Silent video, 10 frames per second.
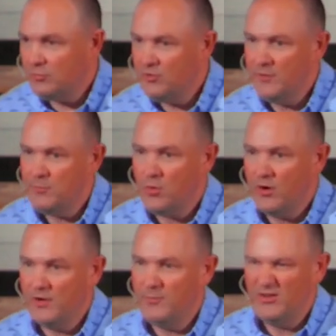really
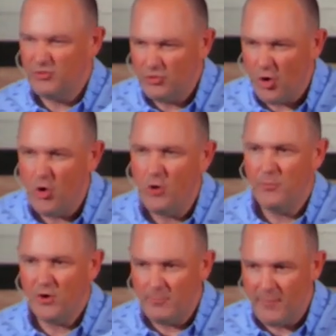important to be
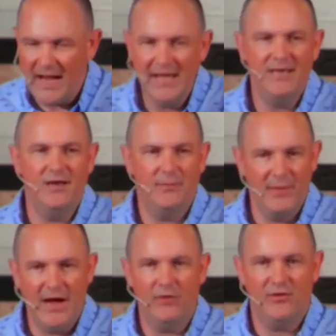sober minded
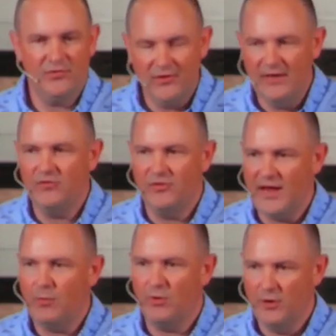about the season
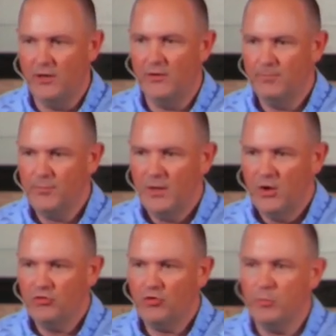that we're in.
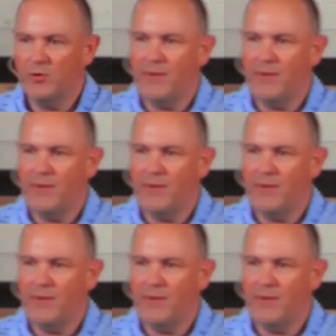Sober